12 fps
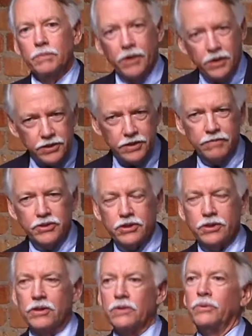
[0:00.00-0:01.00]
the Park Service
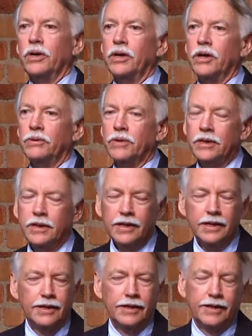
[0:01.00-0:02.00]
turned 100
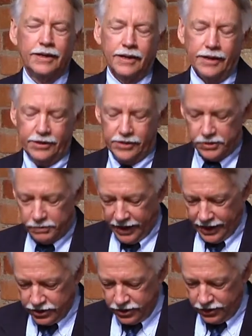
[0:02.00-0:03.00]
uh, this
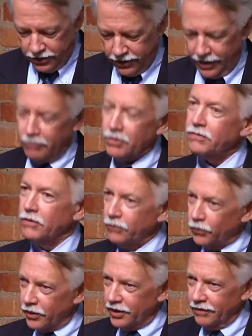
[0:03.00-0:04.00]
past year, and I worked for
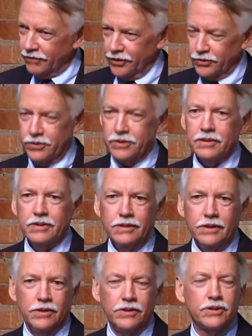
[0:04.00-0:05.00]
40 of those
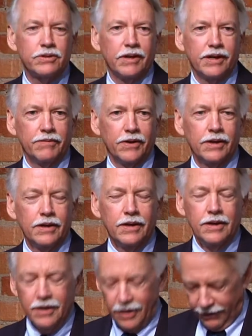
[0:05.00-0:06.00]
years. So I have a,
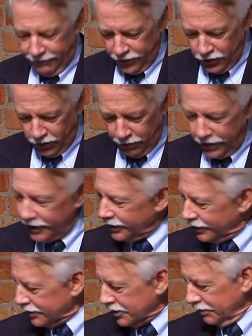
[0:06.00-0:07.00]
a few
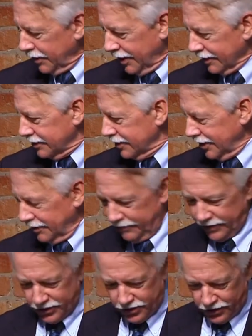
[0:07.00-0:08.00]
opinions about uh,
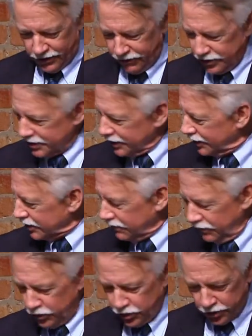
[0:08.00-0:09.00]
the service and its
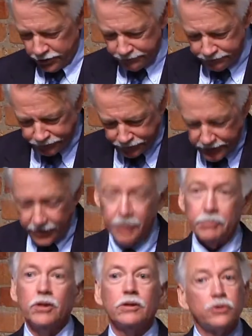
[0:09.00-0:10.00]
future. And
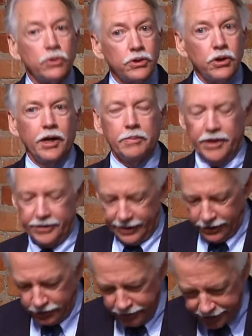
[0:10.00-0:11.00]
I'm going to sort of talk about
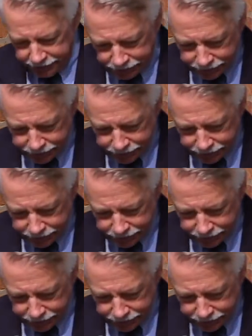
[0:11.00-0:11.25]
that a little bit.